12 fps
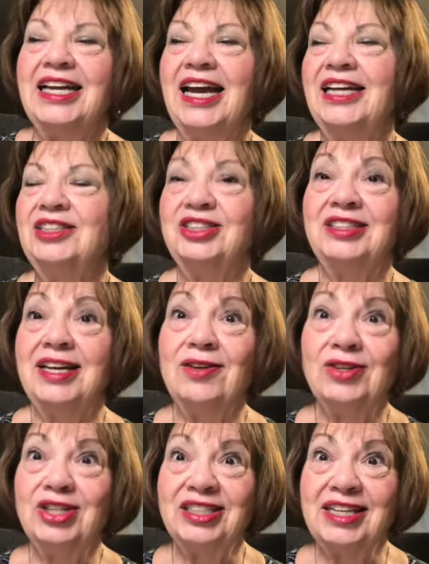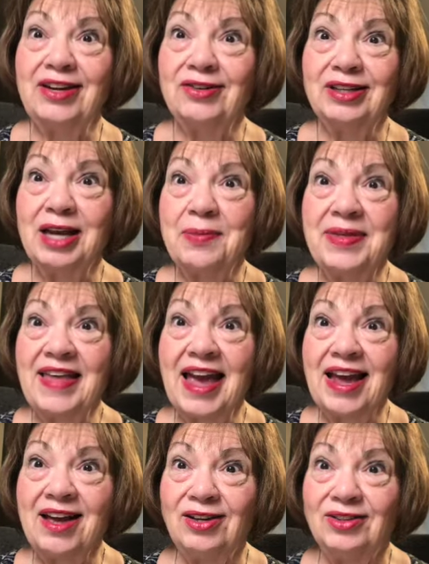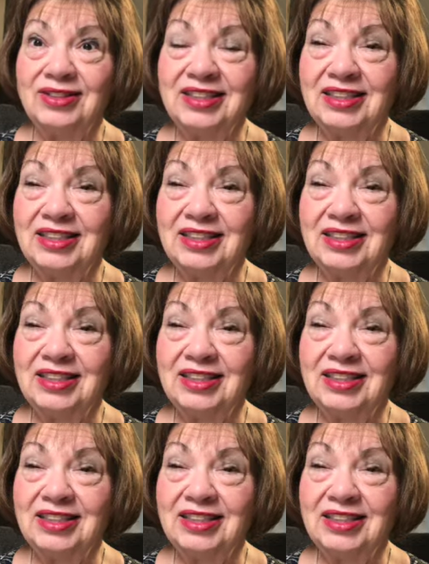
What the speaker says: And Giselle couldn't get her to come in the house.